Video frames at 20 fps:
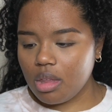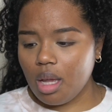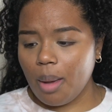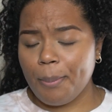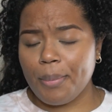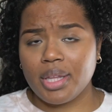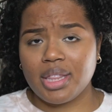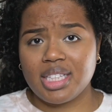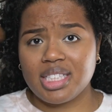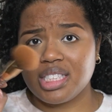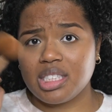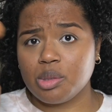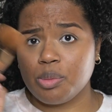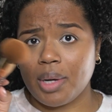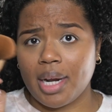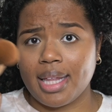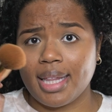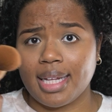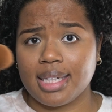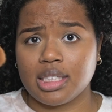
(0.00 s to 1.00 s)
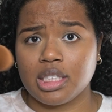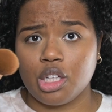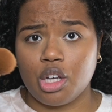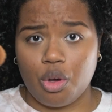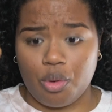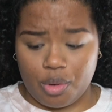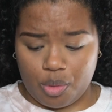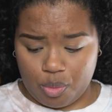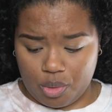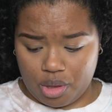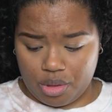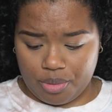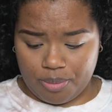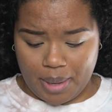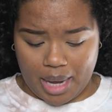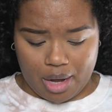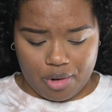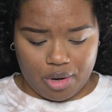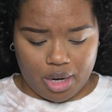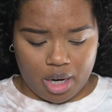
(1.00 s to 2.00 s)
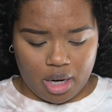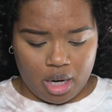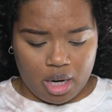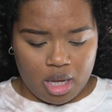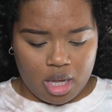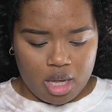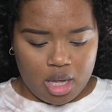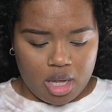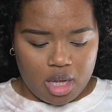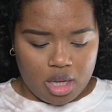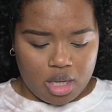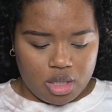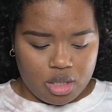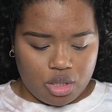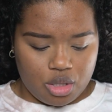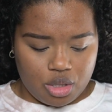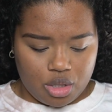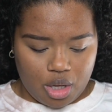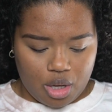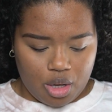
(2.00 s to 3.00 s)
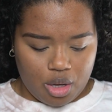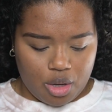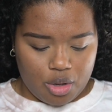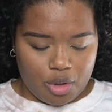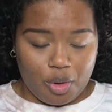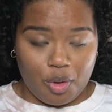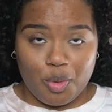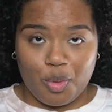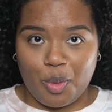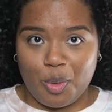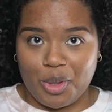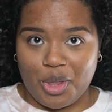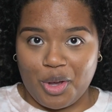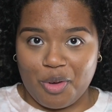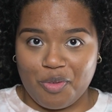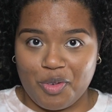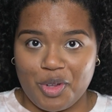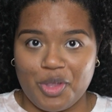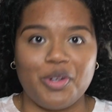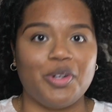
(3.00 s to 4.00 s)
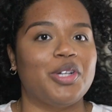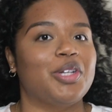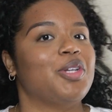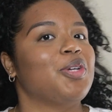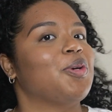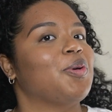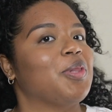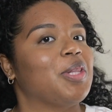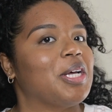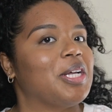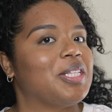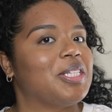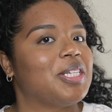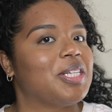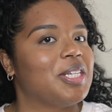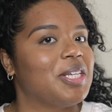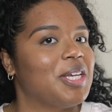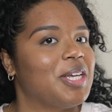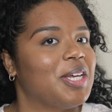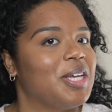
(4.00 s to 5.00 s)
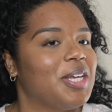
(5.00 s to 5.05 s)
But this is what I like to go in with powder. So without further ado, let's